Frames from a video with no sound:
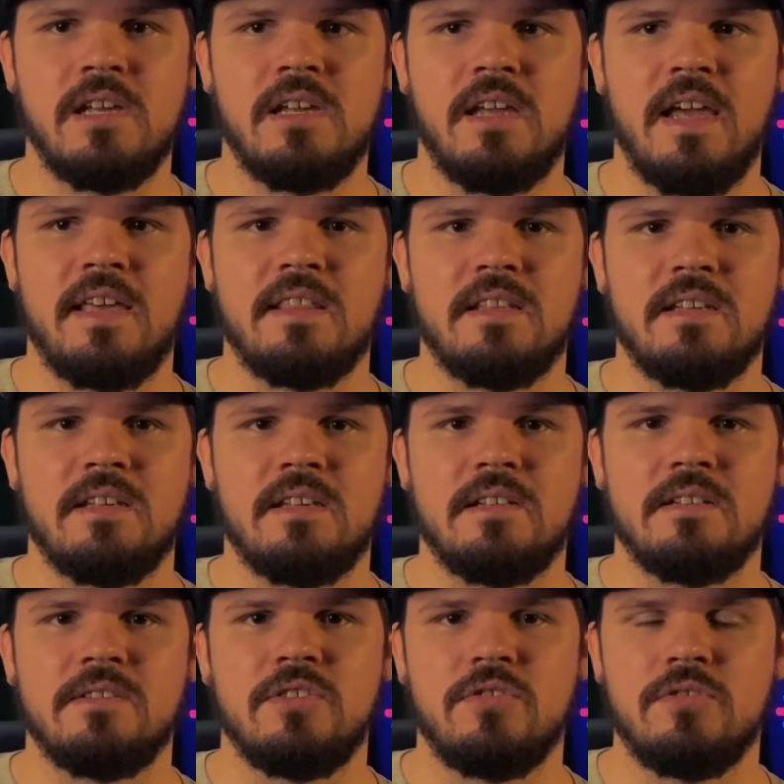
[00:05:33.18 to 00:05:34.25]
and
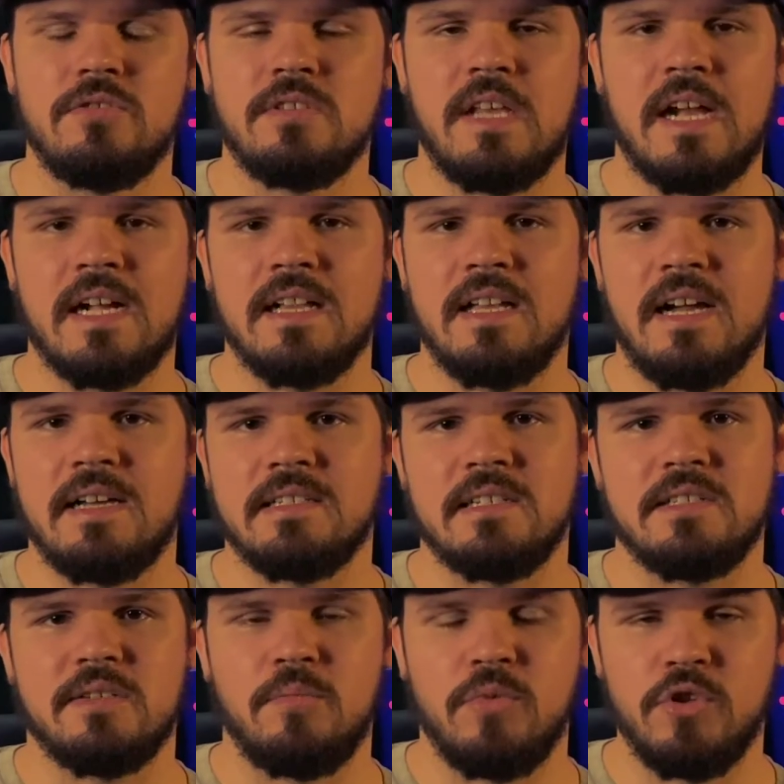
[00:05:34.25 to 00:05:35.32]
then you use that class
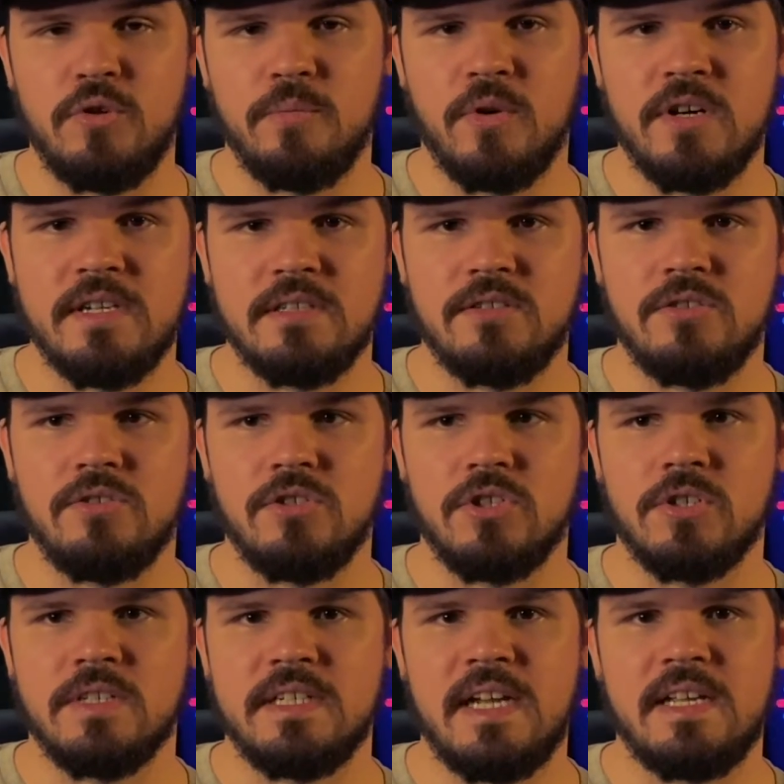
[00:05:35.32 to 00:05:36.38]
as a blueprint to
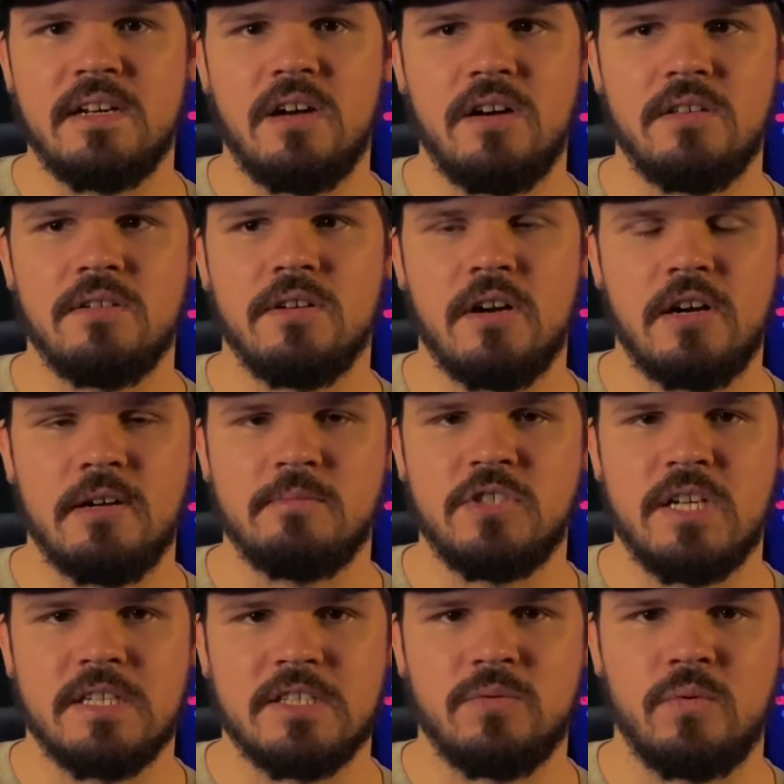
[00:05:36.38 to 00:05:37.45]
create other
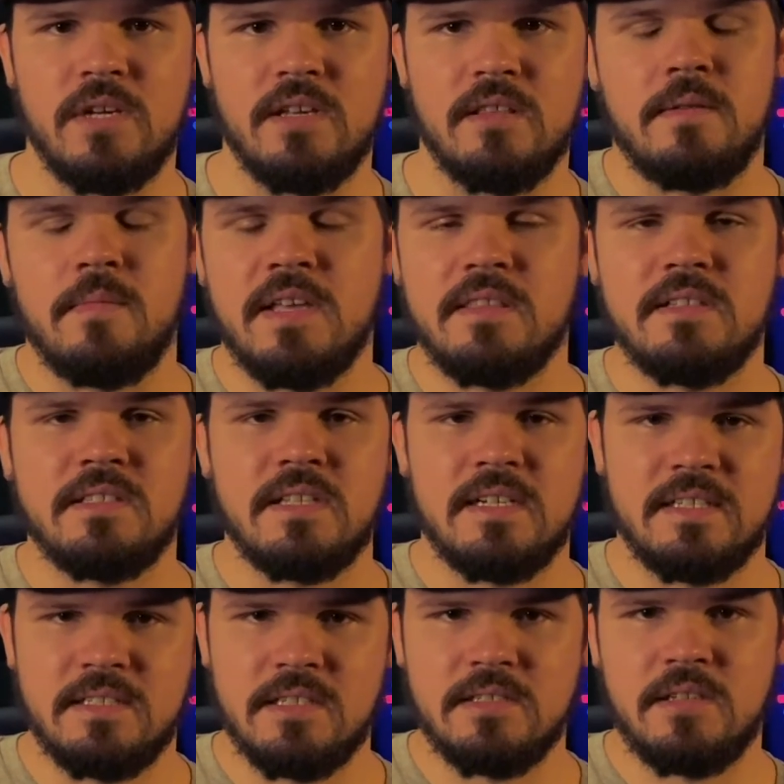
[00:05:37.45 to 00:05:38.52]
objects with methods that
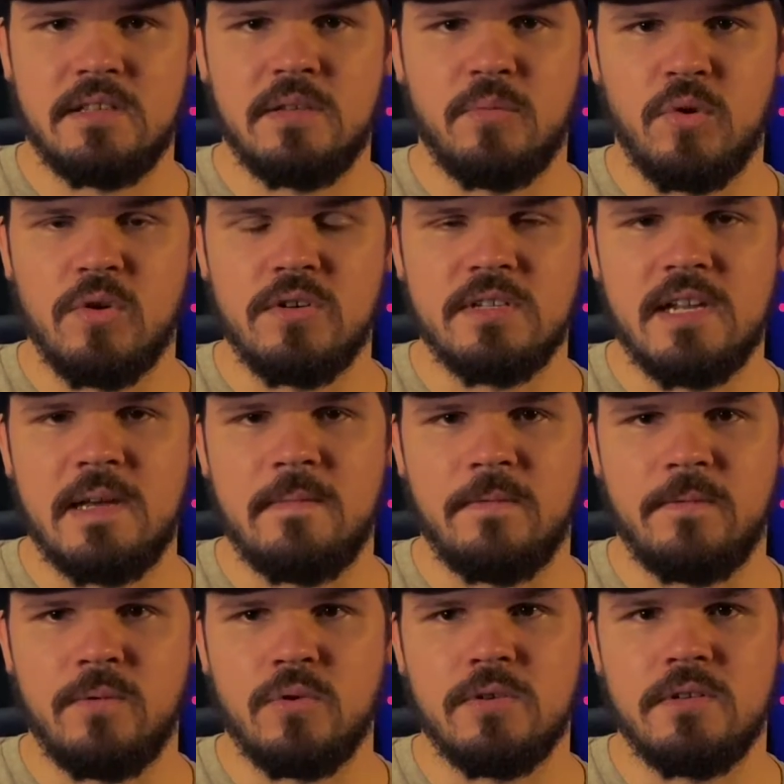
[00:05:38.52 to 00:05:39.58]
exist on the prototype
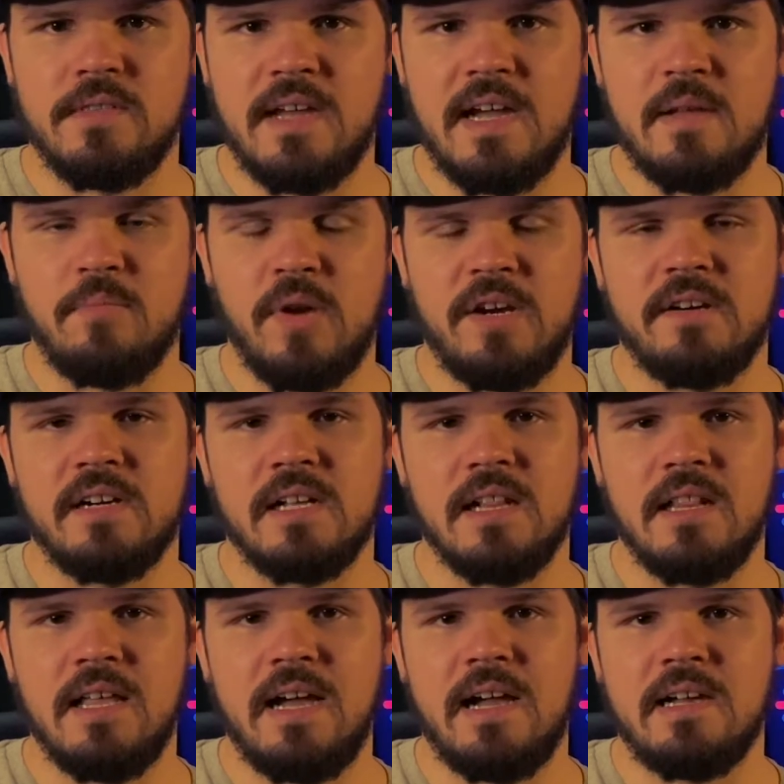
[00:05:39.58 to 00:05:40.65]
for that parent
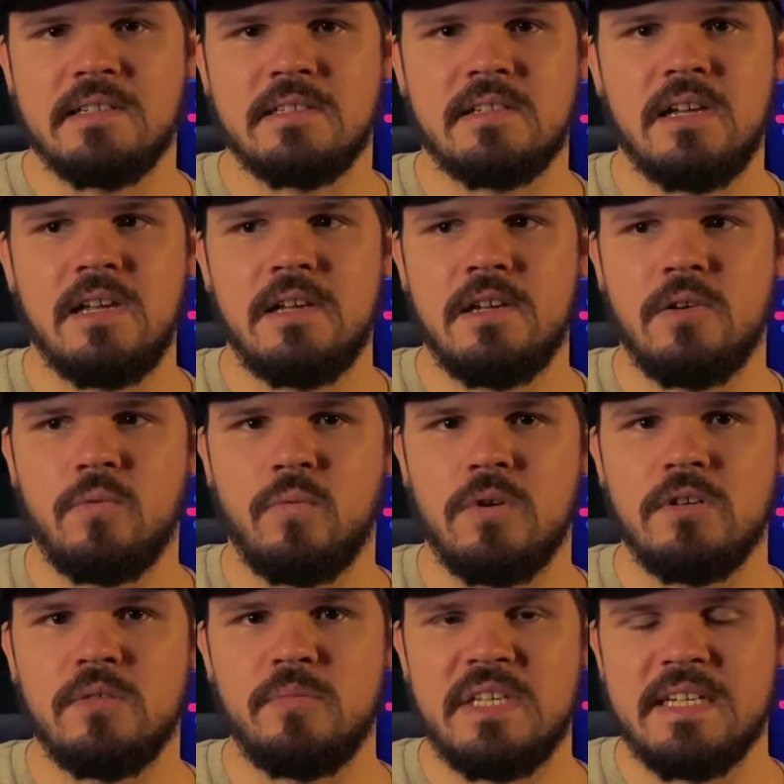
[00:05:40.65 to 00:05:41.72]
class
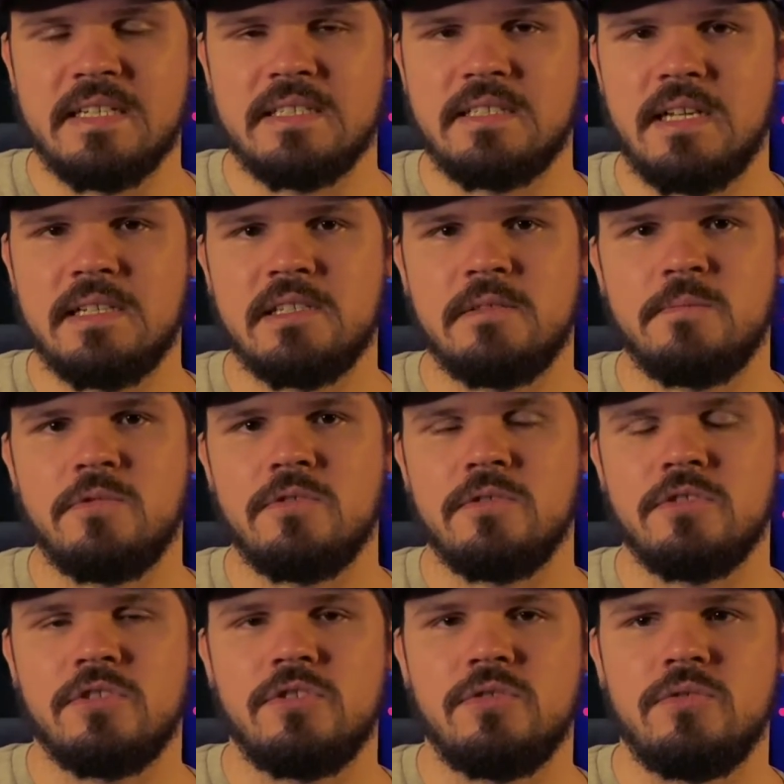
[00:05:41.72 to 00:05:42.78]
will be accessible
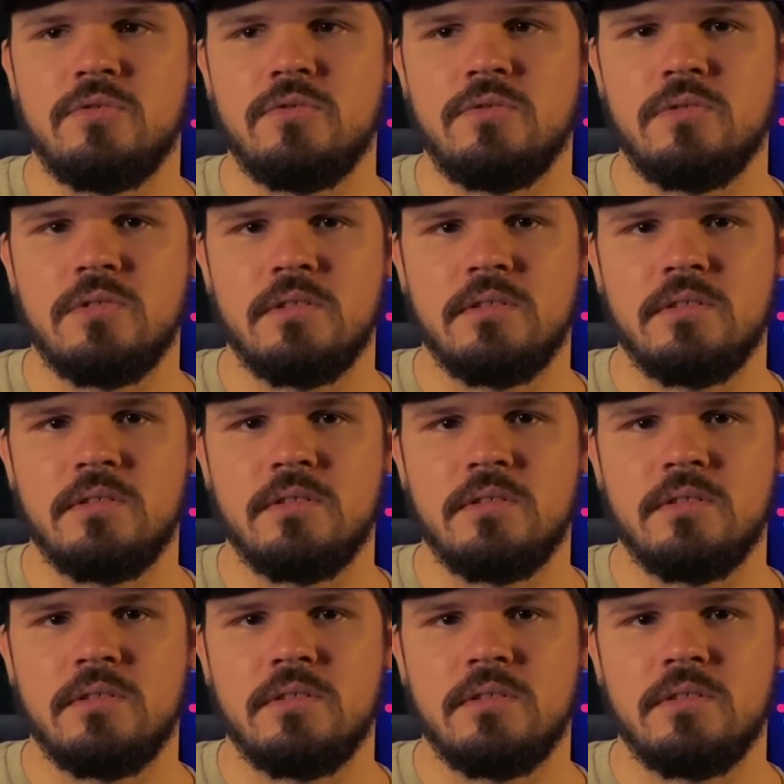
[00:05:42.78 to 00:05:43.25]
to